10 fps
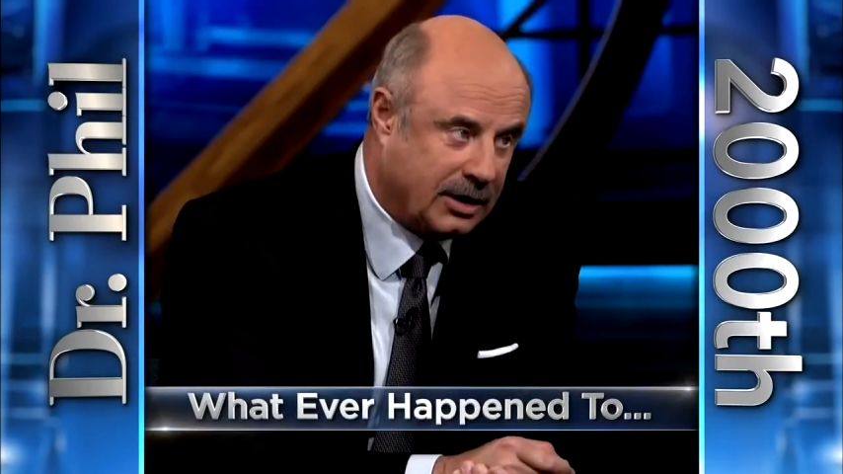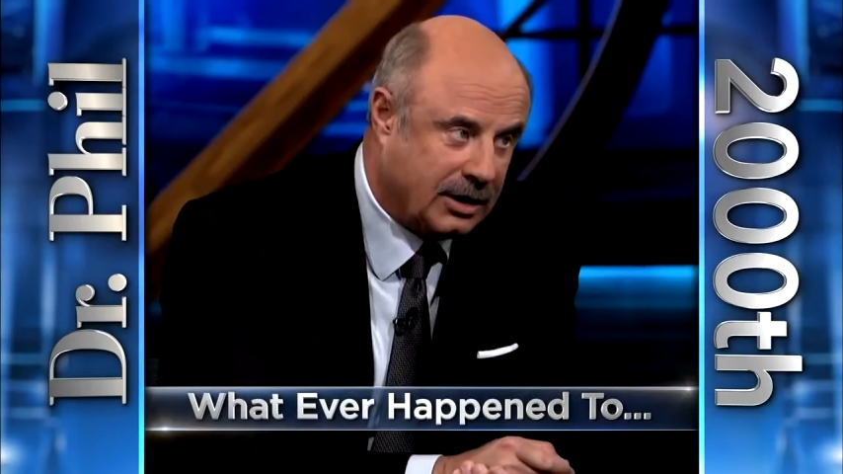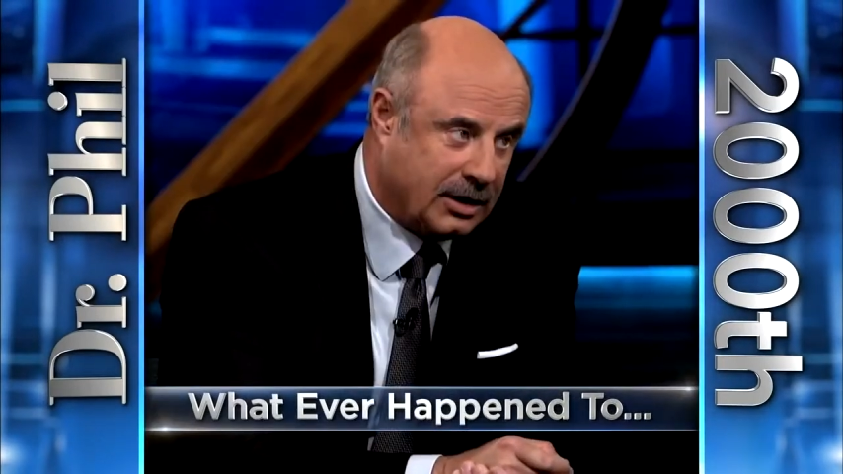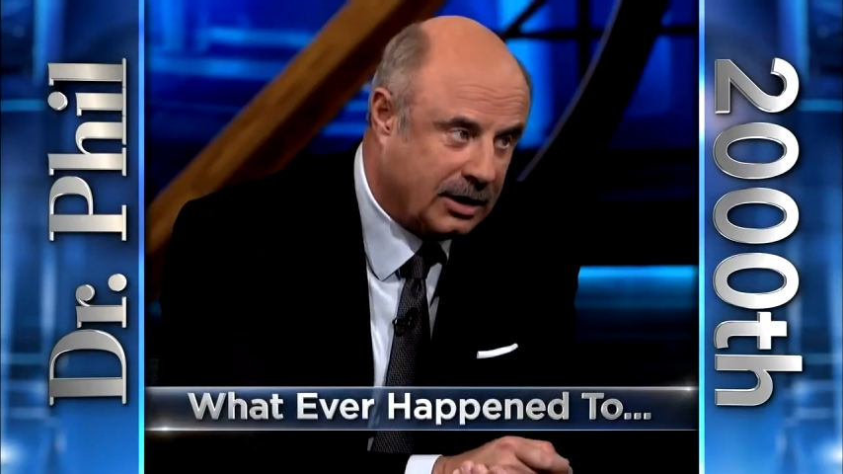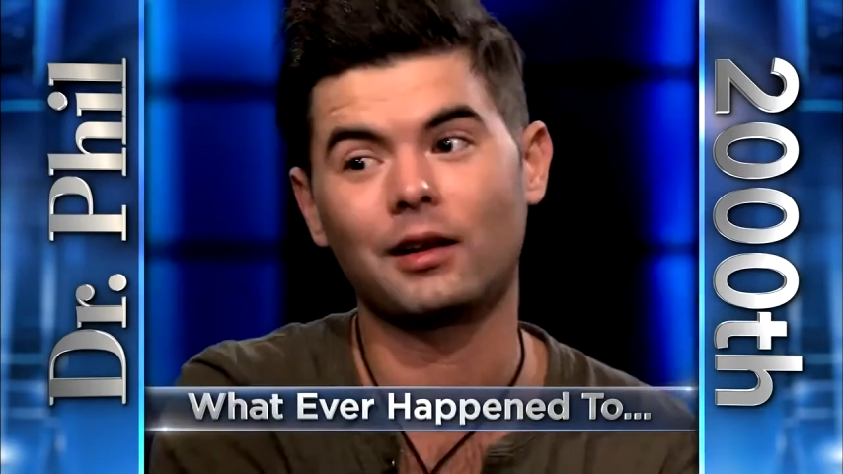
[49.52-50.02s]

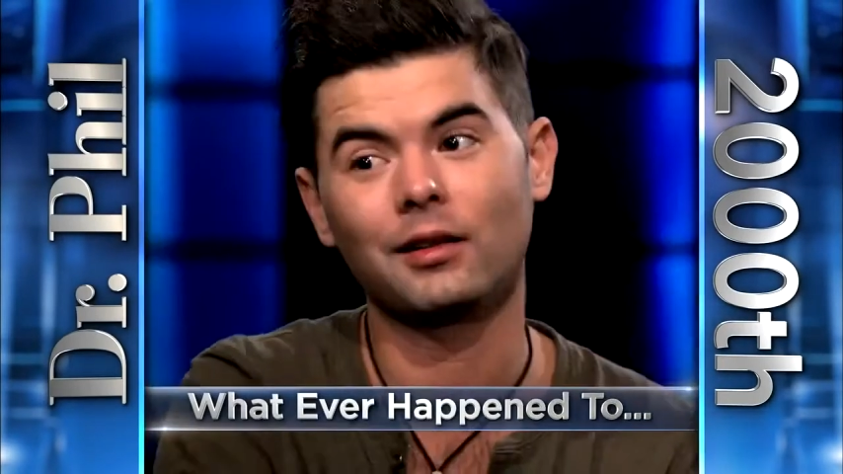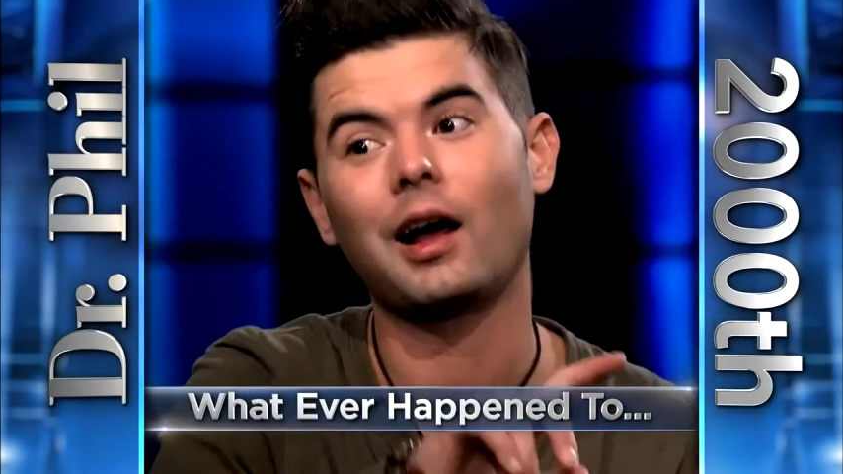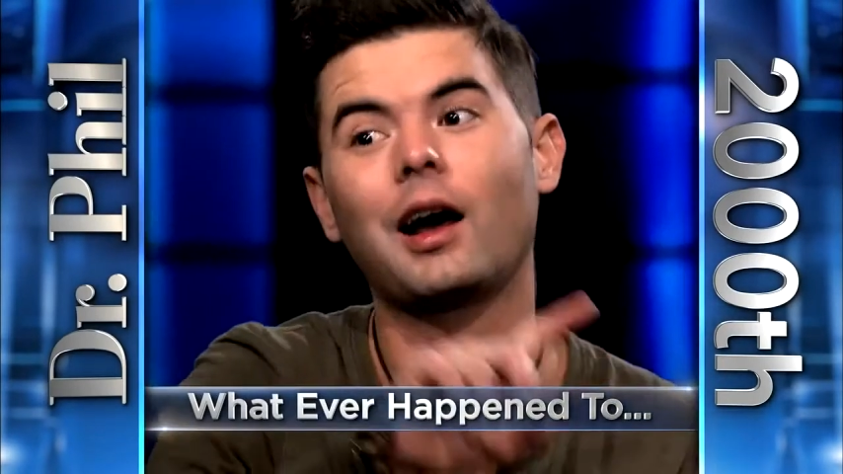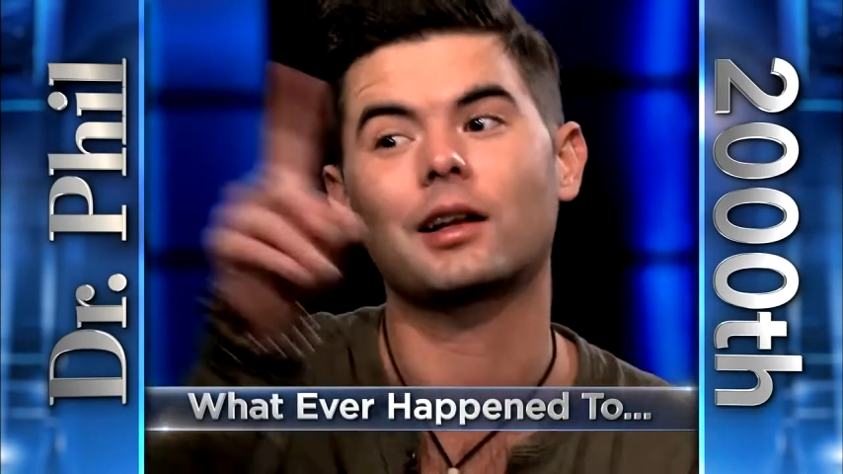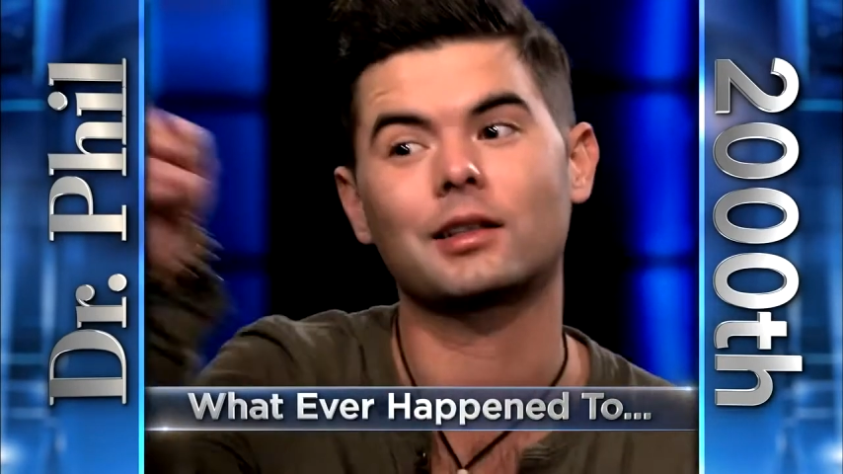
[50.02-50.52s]
I got
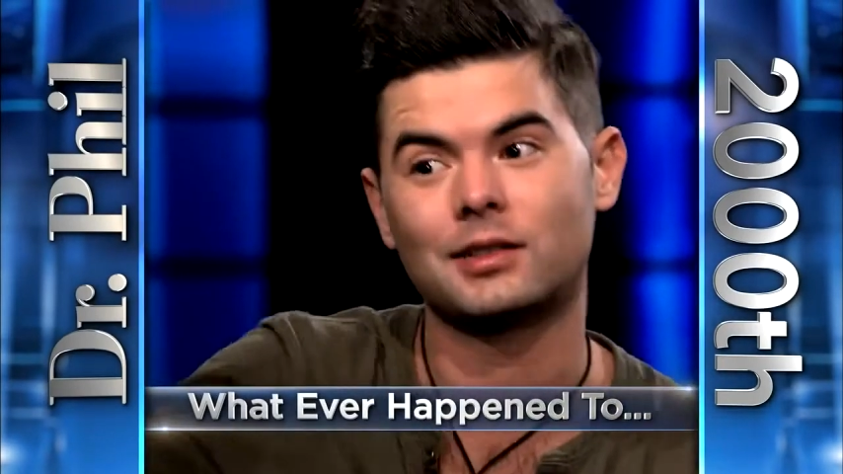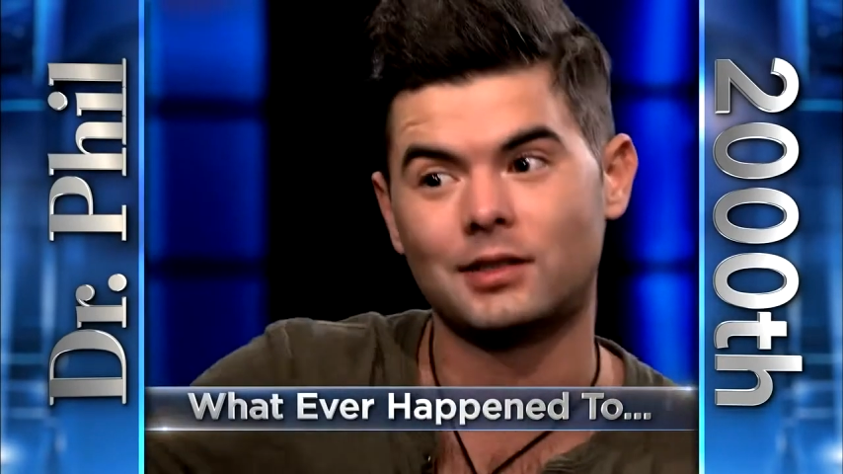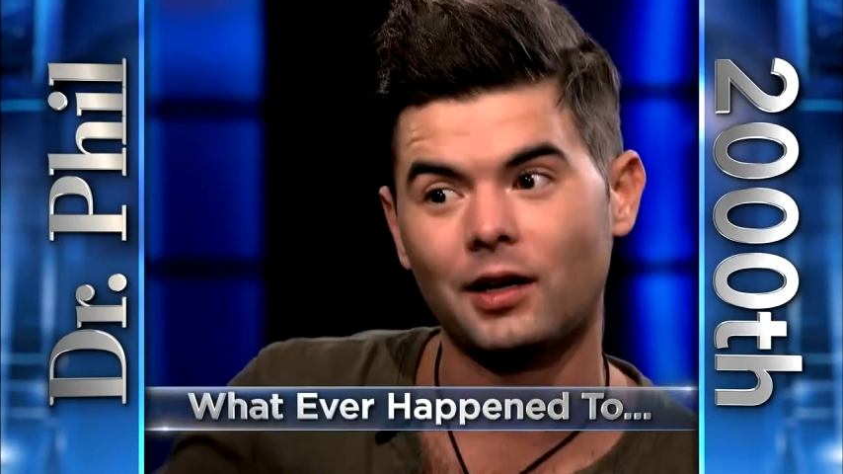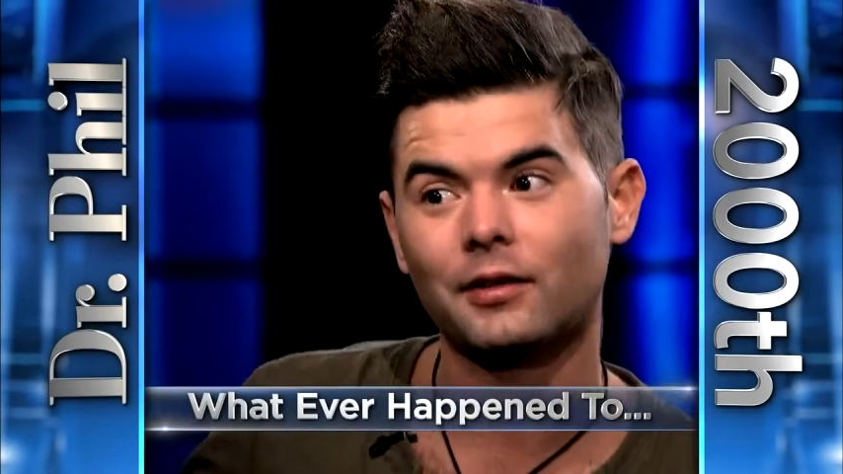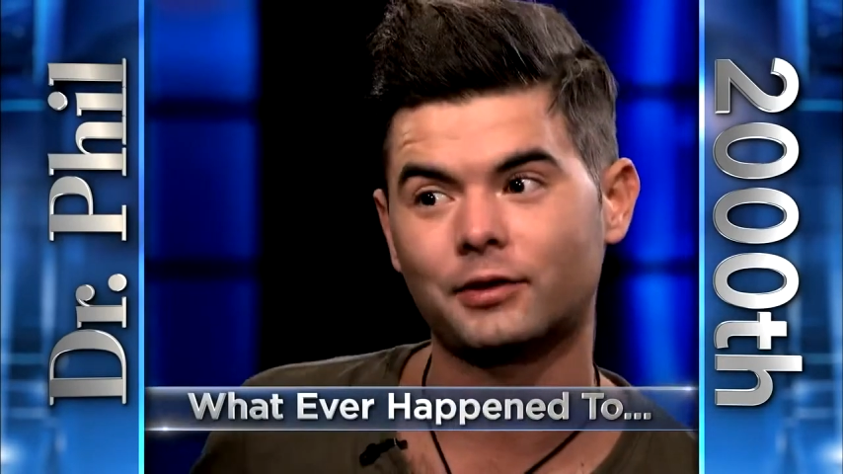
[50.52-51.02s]
a lot
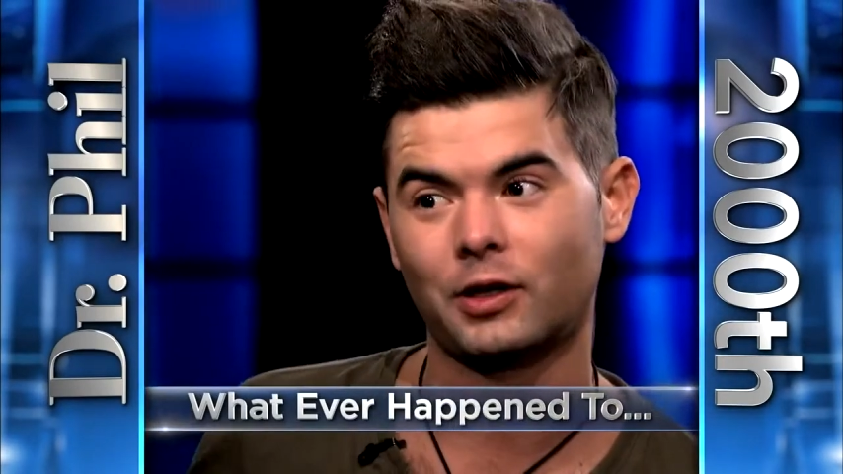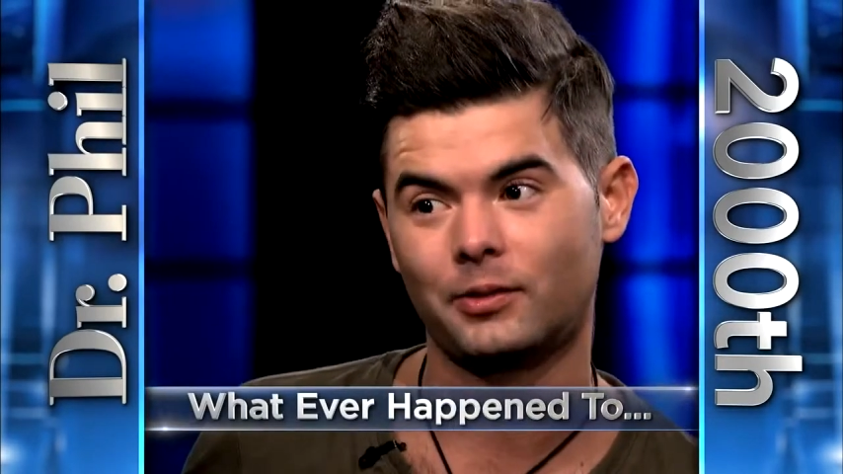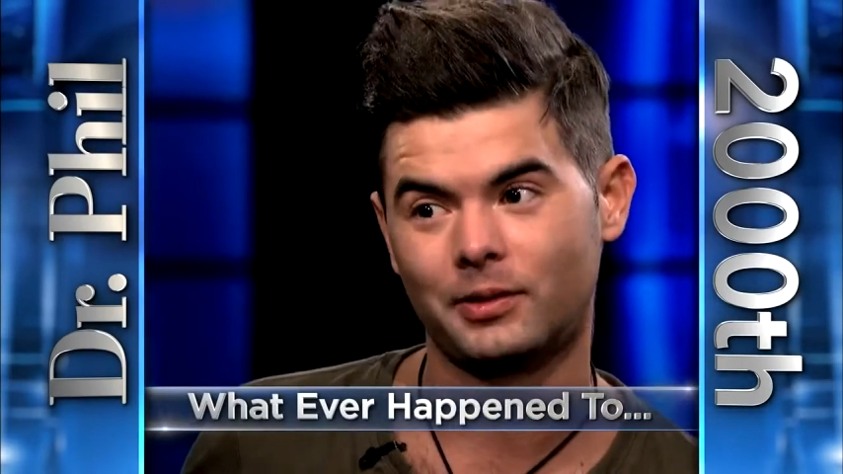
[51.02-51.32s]
of stuff